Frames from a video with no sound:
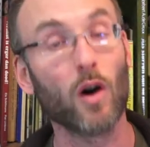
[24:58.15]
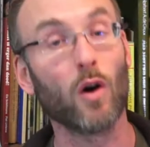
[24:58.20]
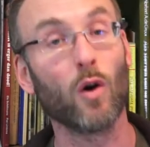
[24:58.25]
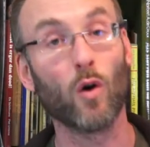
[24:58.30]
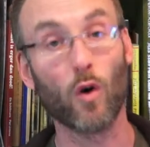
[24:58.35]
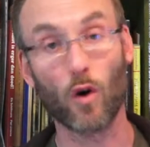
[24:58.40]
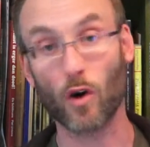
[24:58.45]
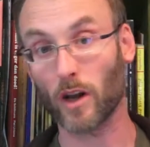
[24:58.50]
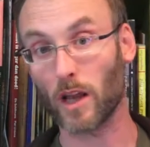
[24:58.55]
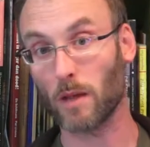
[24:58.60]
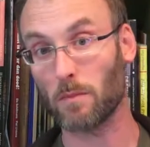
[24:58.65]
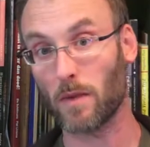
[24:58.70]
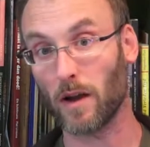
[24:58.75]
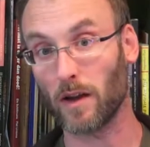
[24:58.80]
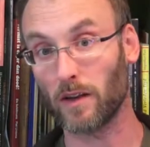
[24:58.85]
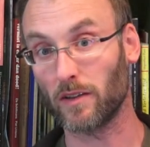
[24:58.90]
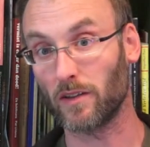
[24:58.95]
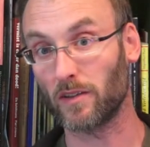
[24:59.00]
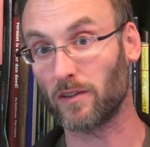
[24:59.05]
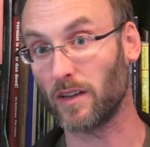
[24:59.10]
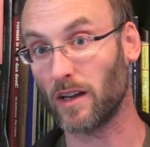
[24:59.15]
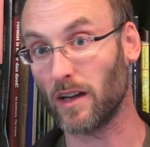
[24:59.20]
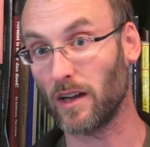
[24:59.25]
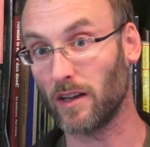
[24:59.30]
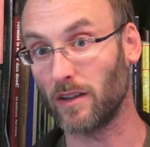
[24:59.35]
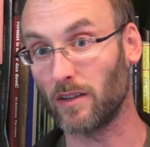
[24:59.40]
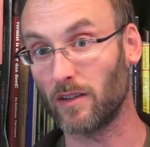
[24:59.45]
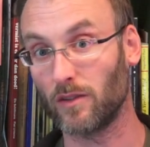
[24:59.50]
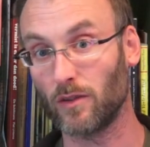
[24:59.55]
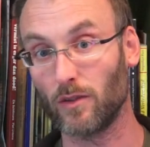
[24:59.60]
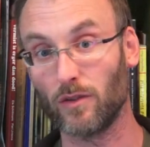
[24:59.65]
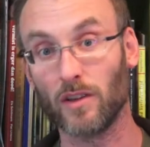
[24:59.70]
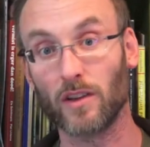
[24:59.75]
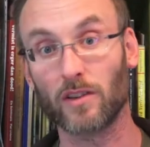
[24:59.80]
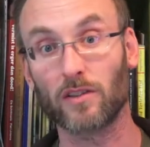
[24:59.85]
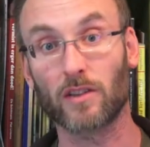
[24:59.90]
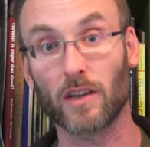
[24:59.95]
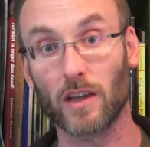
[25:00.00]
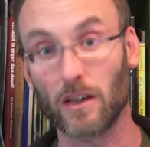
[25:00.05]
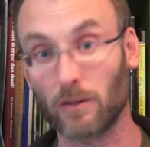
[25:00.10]
or they might decide to
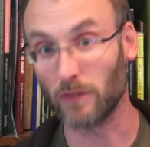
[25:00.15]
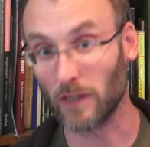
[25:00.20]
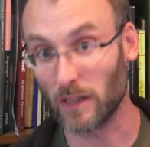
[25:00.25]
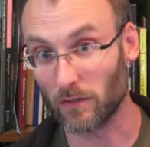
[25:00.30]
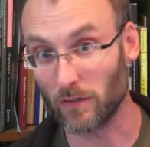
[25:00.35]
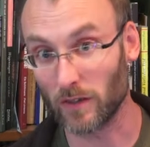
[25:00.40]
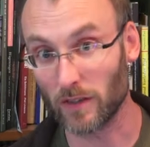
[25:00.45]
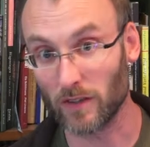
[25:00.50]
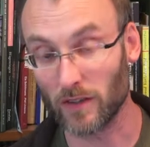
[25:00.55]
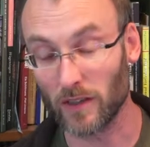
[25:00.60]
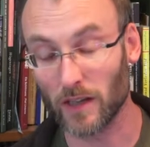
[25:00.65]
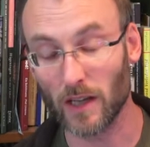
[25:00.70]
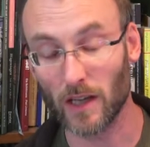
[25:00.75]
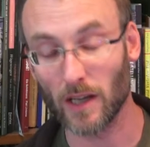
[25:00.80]
just get of it.